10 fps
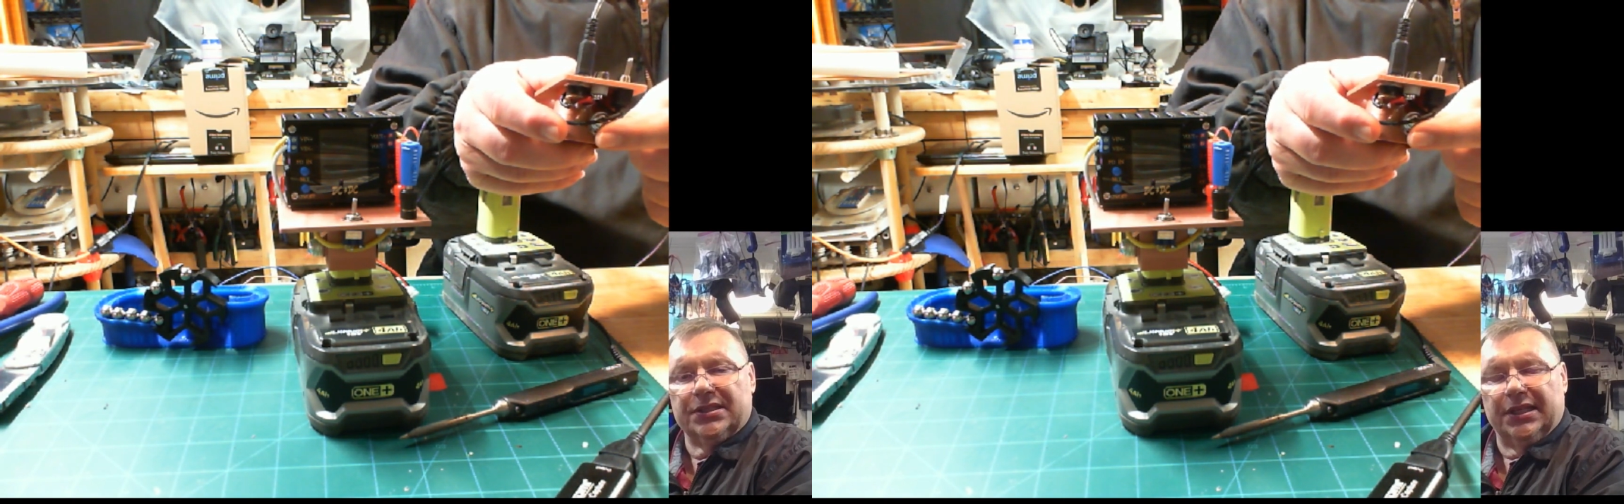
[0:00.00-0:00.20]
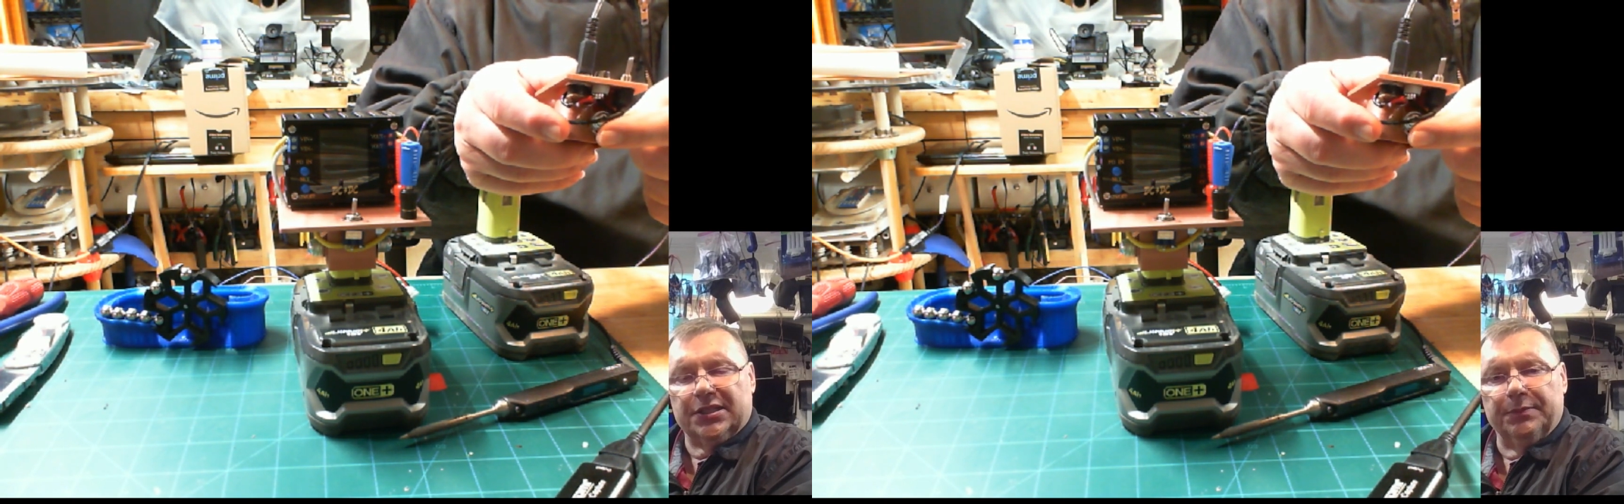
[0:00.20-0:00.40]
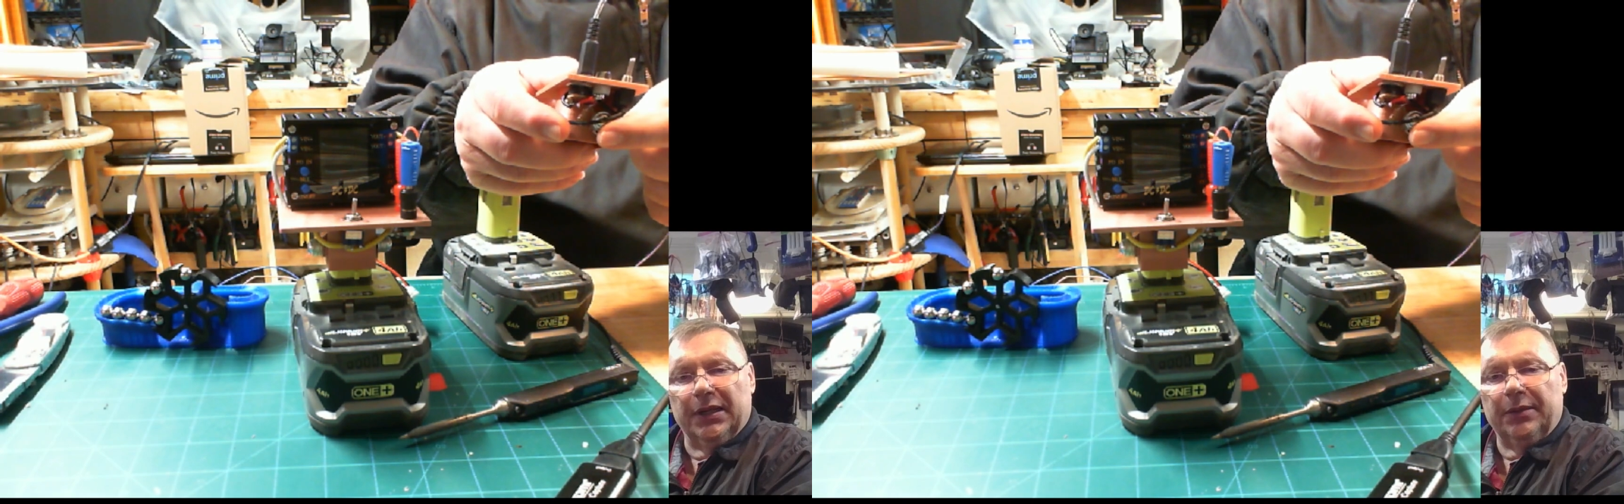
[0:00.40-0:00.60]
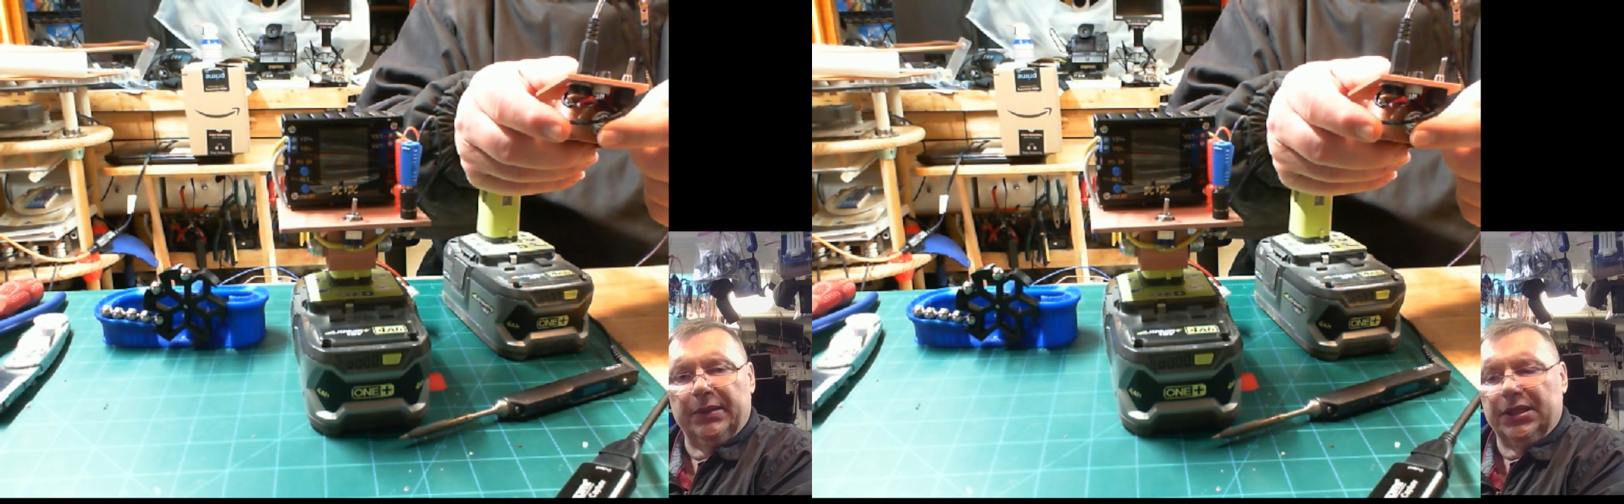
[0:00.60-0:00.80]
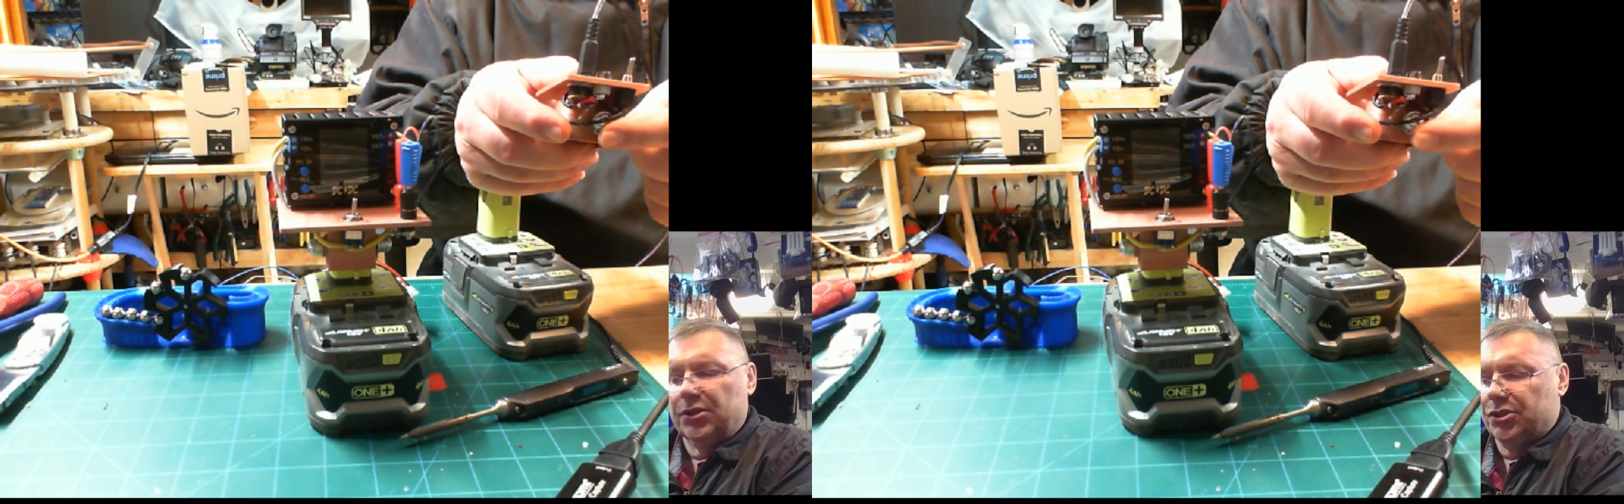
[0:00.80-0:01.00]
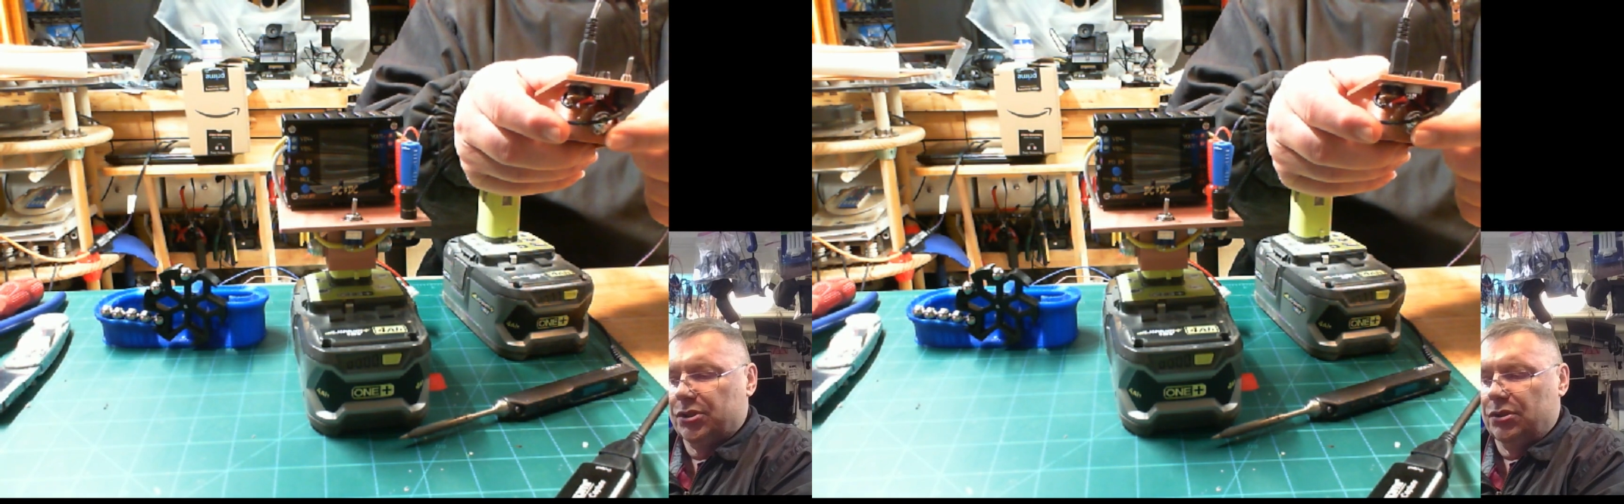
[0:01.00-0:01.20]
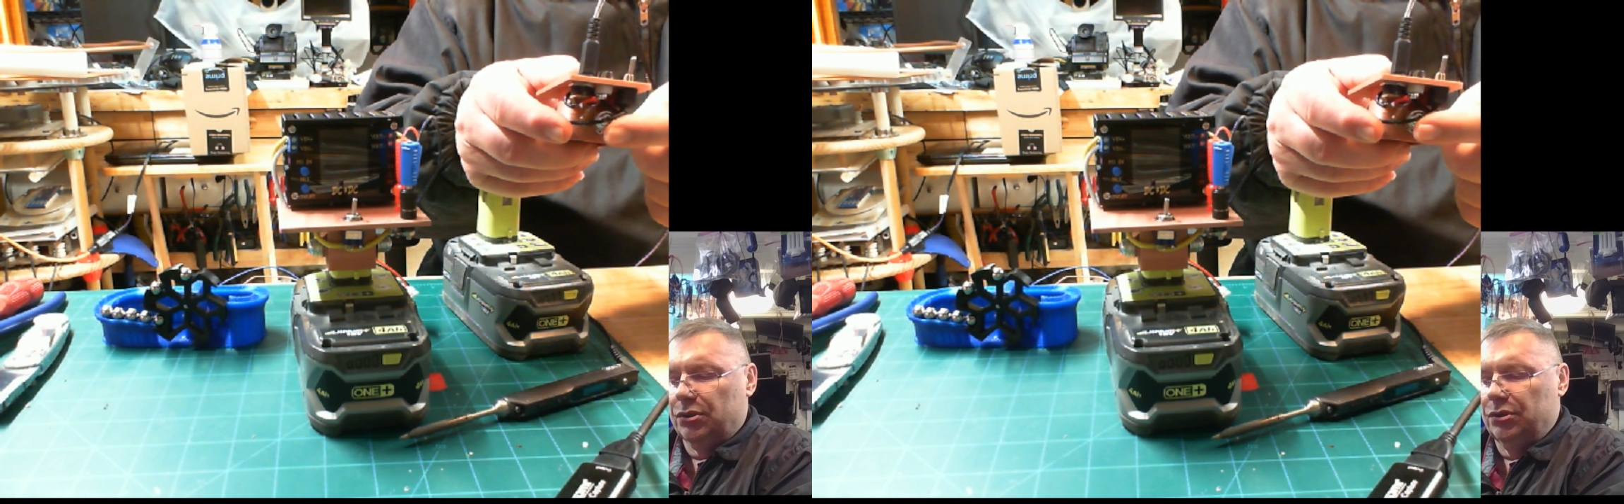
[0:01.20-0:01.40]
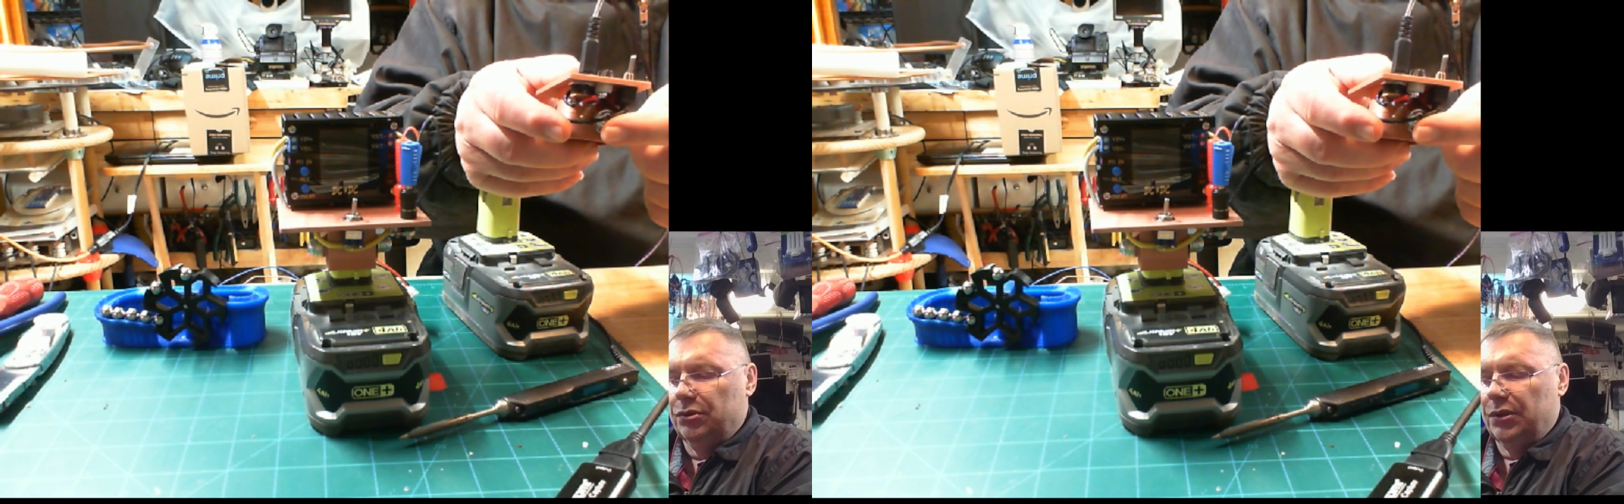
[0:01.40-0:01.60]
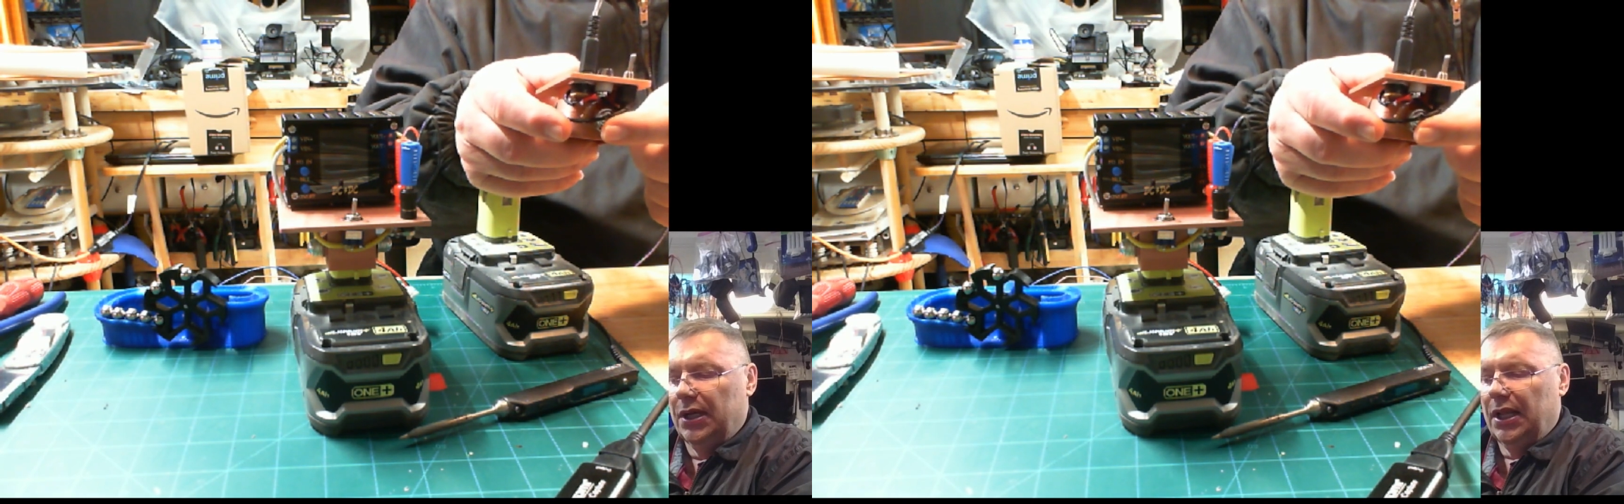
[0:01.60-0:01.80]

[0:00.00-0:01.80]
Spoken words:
6mm screw.